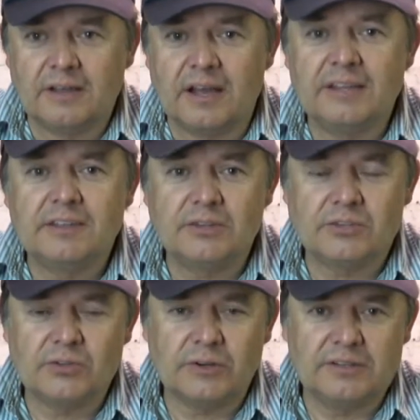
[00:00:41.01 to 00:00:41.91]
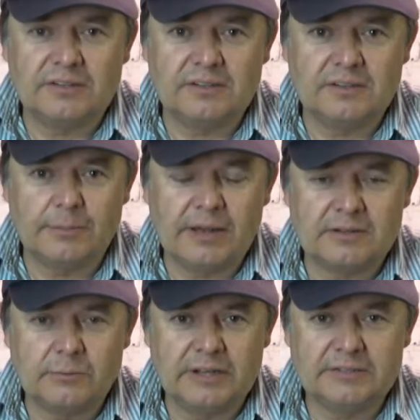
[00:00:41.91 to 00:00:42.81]
I think choice is a
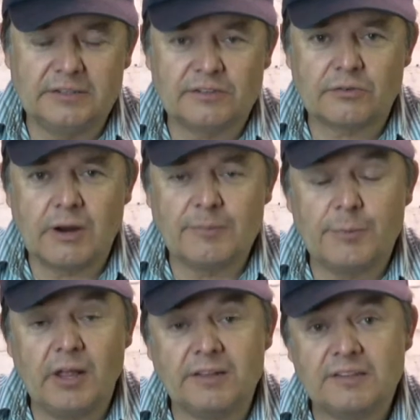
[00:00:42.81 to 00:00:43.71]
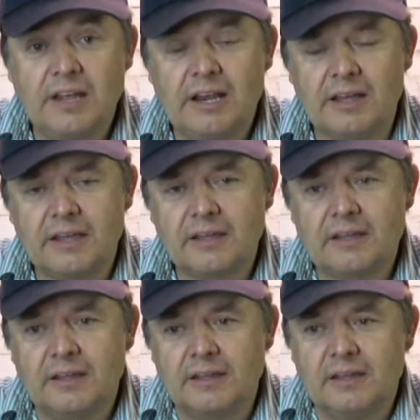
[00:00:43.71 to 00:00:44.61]
better way to describe the plants I
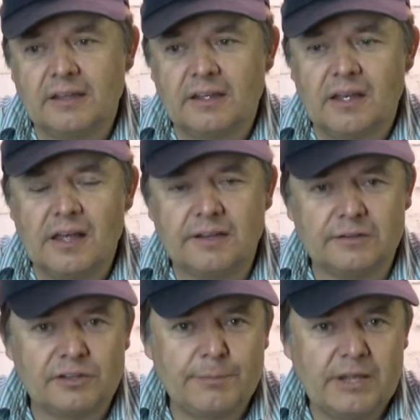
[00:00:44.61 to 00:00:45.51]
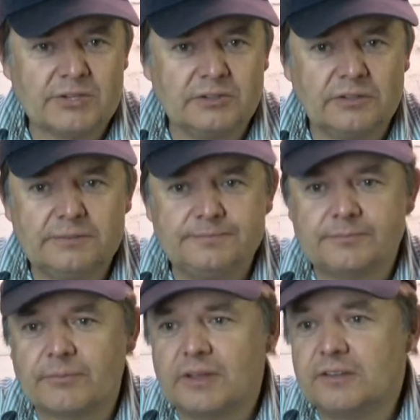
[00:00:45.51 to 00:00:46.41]
like. A little special,
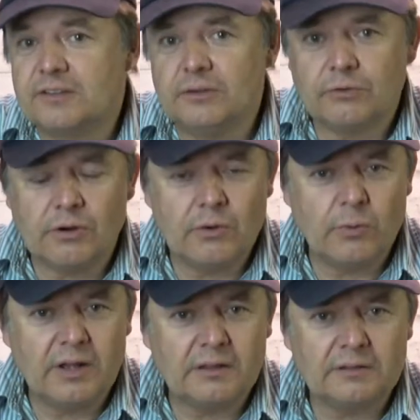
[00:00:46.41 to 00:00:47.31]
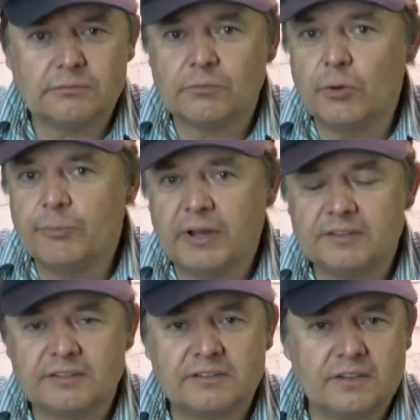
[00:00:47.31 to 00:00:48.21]
still grow well,
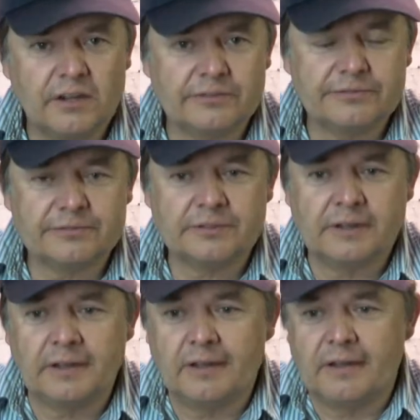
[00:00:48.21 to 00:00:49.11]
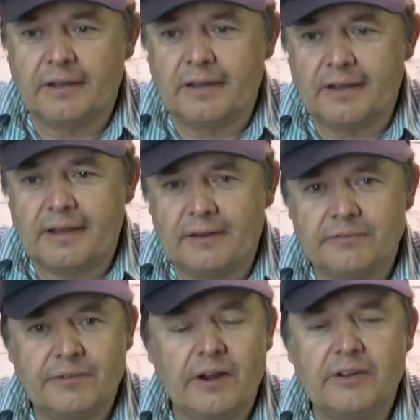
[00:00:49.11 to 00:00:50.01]
robust, tough, and are
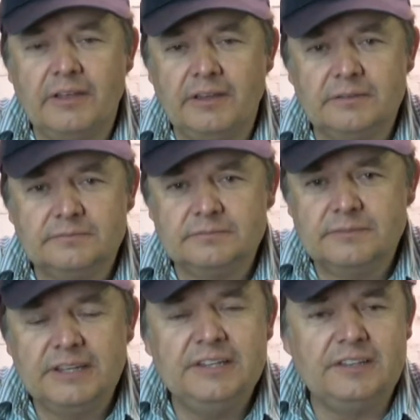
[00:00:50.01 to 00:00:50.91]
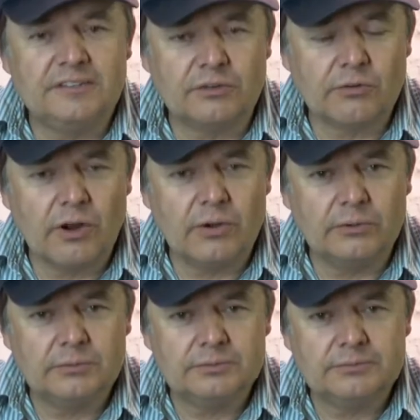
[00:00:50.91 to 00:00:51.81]
very easy to
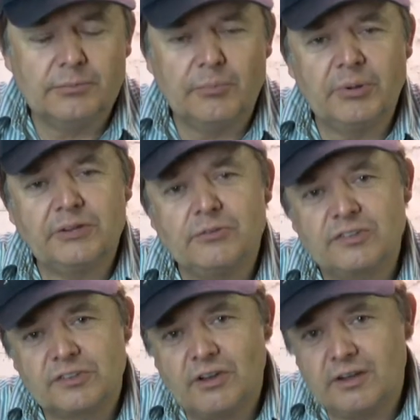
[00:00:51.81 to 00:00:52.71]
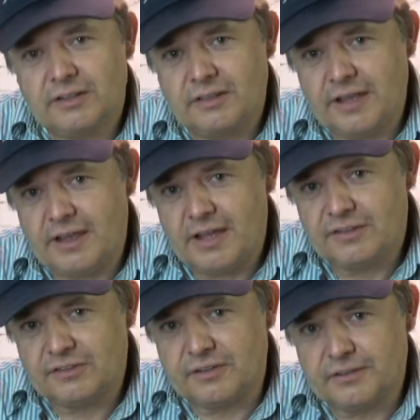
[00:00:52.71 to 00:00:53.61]
grow, but you just can't lay your
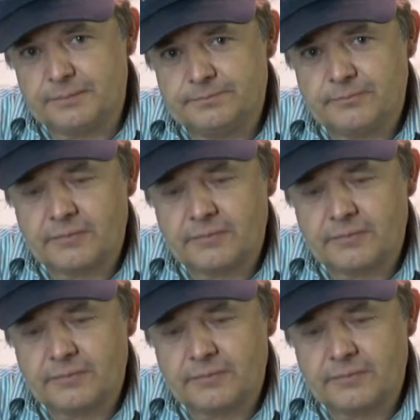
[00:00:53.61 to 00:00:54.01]
hands on them.